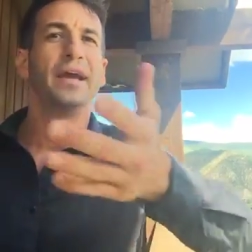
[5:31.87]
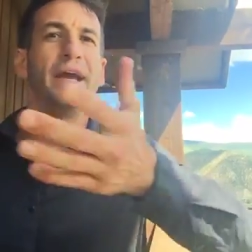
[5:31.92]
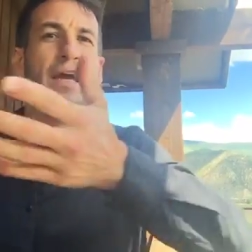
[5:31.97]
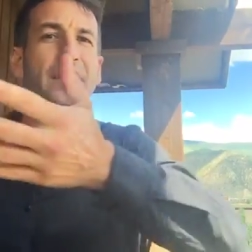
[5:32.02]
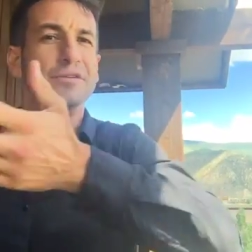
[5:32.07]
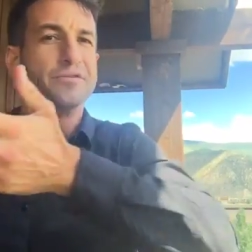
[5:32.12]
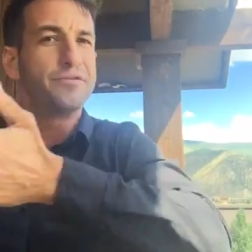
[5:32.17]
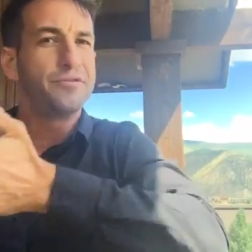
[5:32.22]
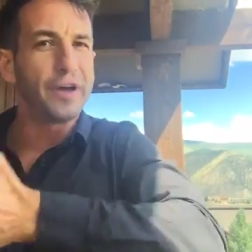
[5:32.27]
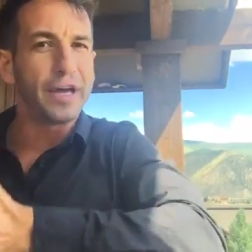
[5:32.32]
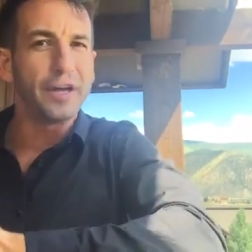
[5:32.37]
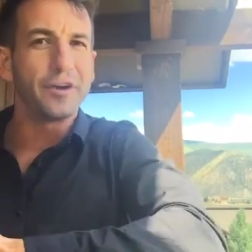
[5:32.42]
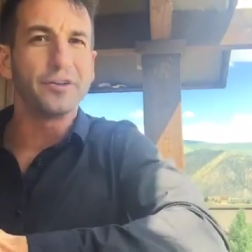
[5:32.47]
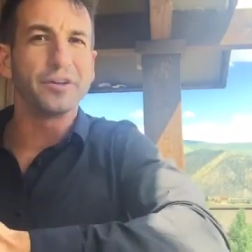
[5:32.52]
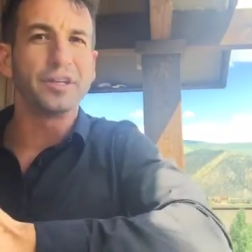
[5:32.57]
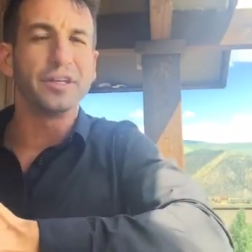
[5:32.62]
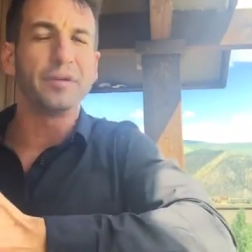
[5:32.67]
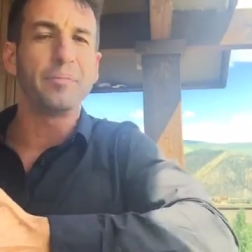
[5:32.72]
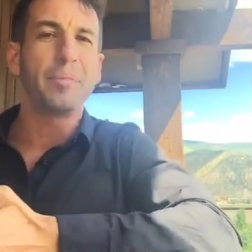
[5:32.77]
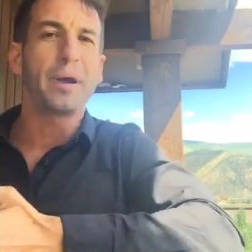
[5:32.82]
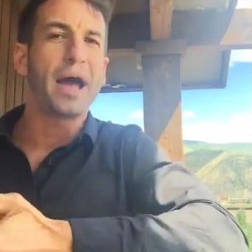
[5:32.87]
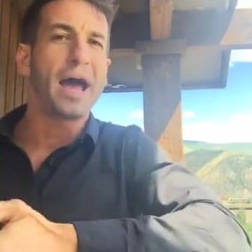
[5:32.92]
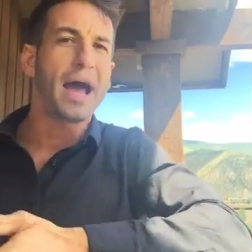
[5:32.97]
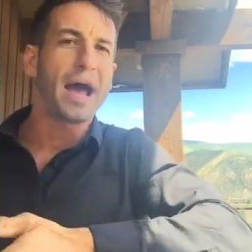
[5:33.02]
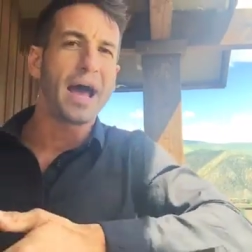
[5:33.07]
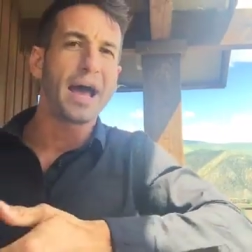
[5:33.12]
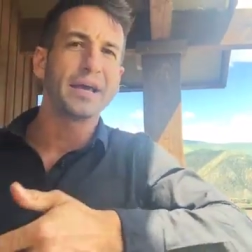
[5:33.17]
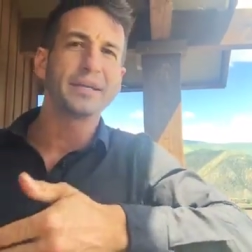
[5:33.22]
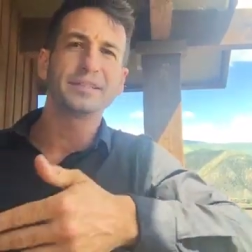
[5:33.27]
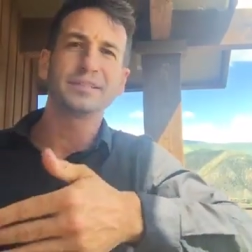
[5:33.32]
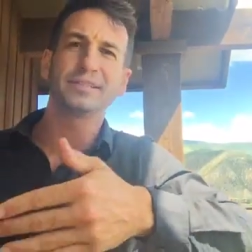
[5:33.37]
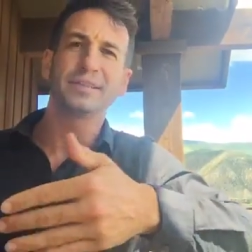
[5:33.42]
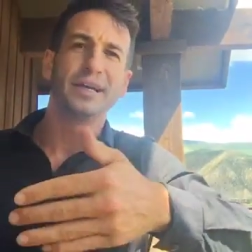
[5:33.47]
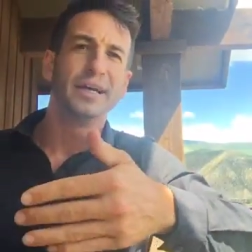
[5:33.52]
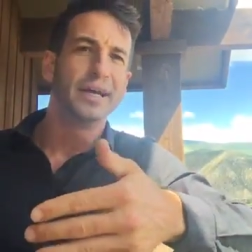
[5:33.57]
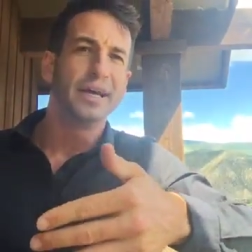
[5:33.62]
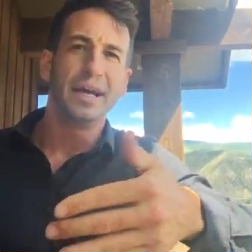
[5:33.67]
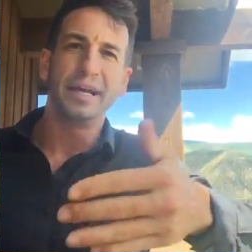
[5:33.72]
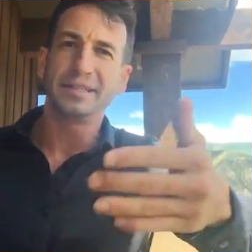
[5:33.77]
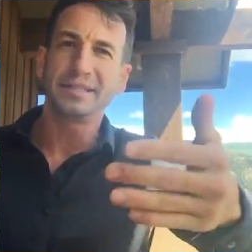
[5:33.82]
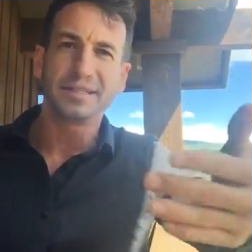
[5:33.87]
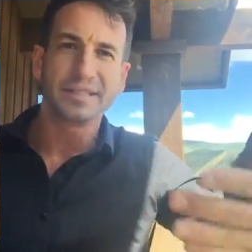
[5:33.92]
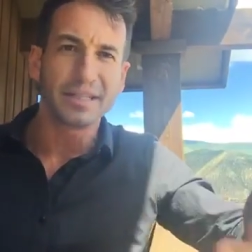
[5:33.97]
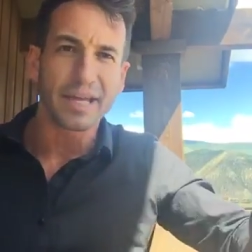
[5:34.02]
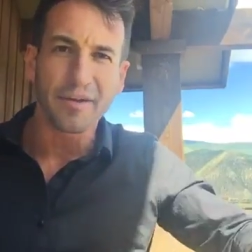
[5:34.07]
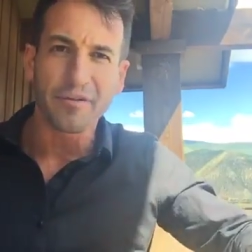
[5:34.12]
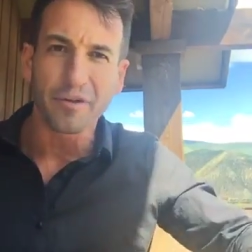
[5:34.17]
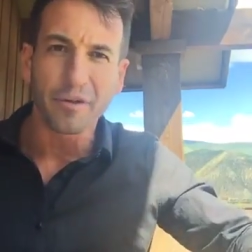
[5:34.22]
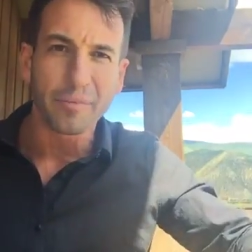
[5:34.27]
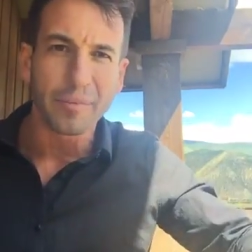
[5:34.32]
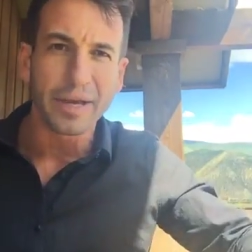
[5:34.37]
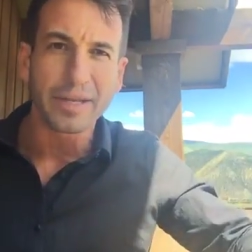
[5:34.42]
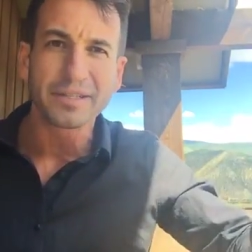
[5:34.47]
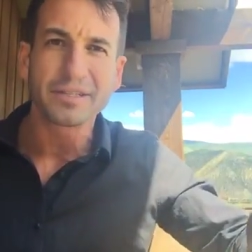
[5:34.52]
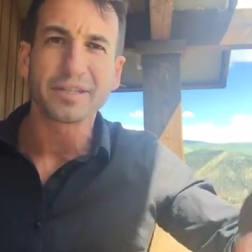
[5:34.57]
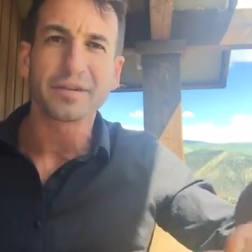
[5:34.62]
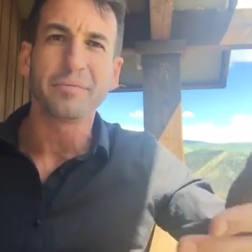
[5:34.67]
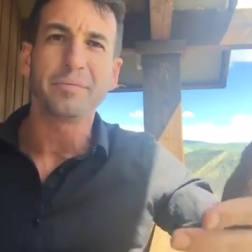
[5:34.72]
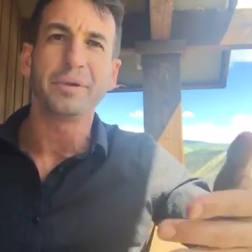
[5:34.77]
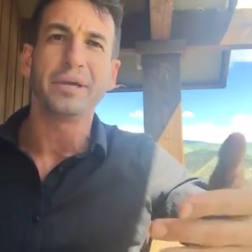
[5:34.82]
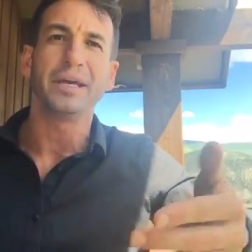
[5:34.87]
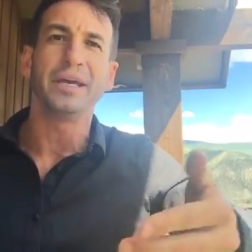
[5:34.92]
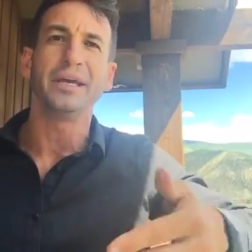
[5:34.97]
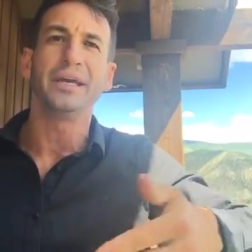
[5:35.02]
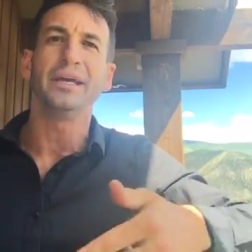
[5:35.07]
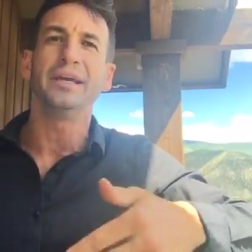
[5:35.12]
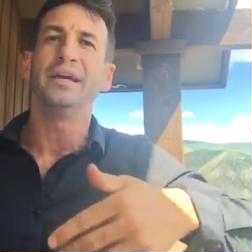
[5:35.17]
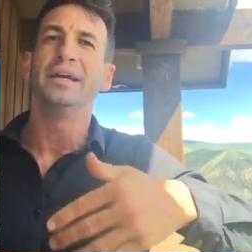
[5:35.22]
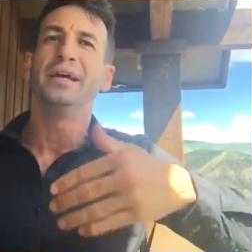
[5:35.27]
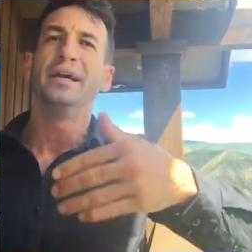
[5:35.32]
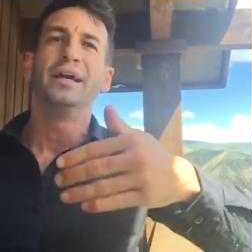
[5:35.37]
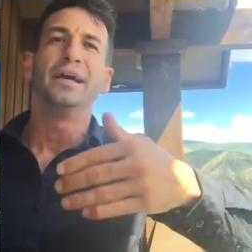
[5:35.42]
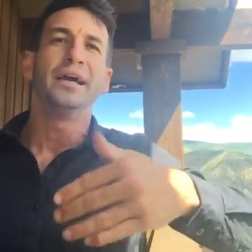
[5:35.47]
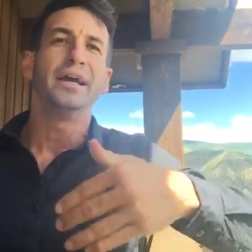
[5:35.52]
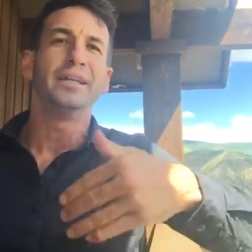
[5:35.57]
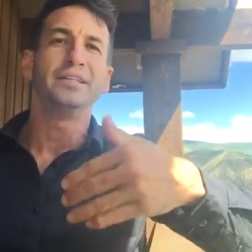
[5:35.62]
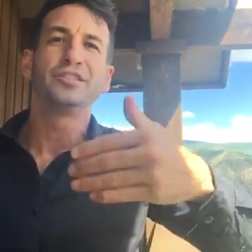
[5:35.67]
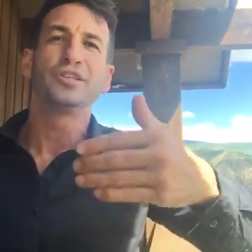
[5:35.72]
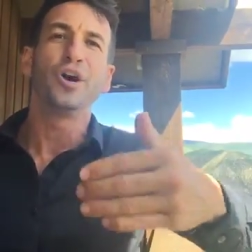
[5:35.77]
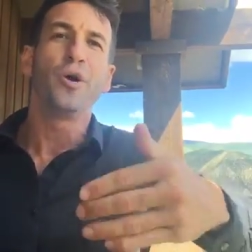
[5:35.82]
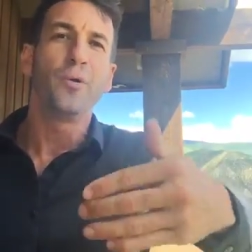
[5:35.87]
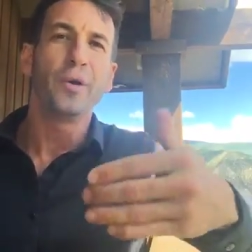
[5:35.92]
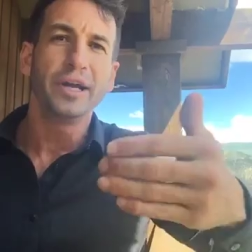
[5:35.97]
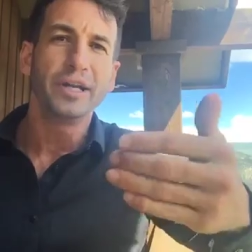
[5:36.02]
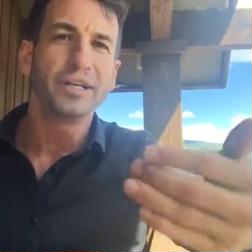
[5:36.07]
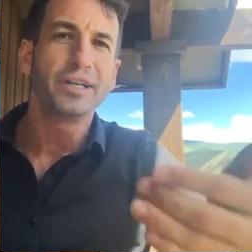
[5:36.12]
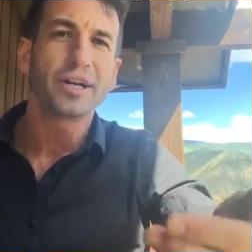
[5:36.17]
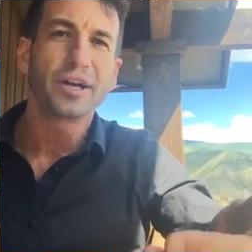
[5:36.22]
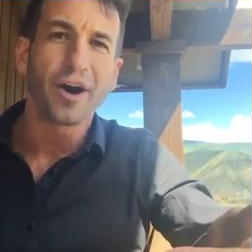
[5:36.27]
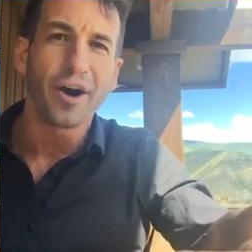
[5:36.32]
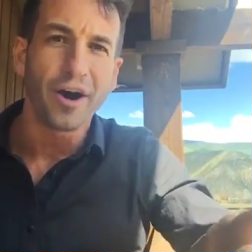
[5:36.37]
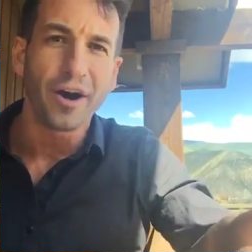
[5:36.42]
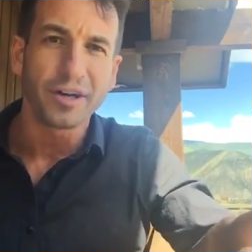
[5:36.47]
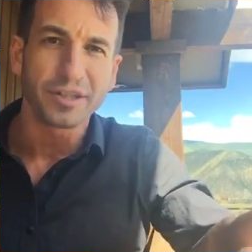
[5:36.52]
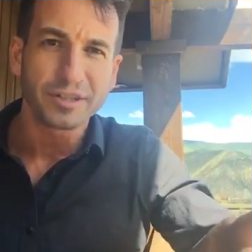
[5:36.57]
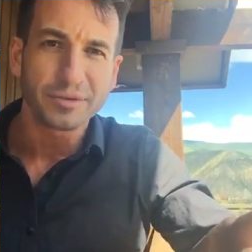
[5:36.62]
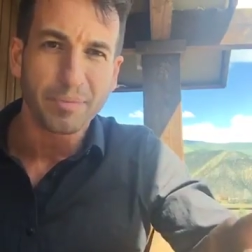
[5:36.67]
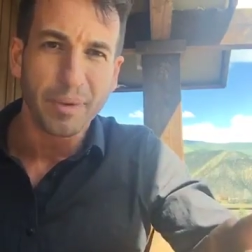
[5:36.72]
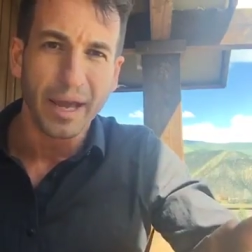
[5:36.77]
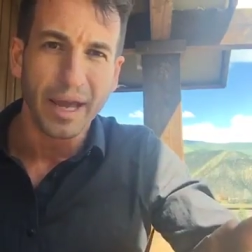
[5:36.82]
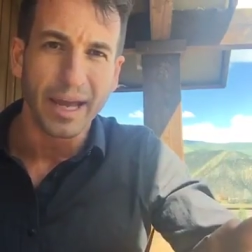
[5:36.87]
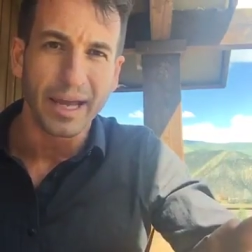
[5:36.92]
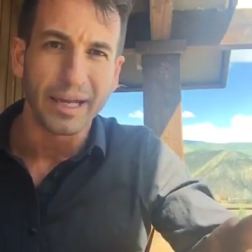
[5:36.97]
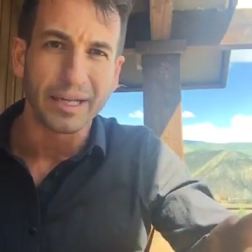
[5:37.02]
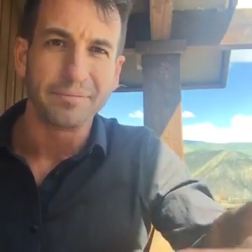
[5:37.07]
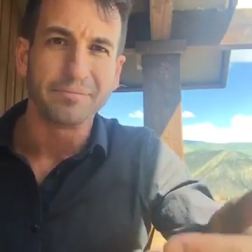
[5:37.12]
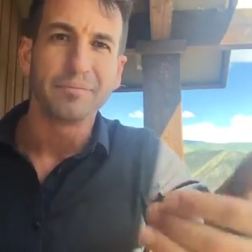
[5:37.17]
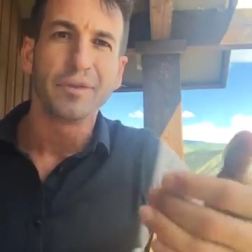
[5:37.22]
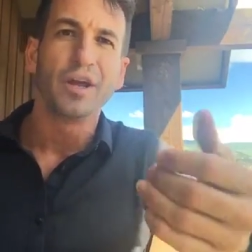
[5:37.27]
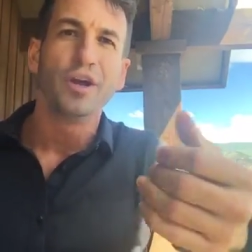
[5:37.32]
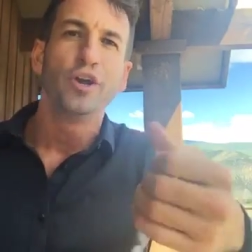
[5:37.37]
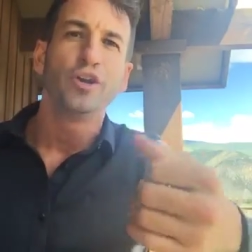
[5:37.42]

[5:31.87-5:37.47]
it failed in the past, it's never meant to be, it's going to cause pain.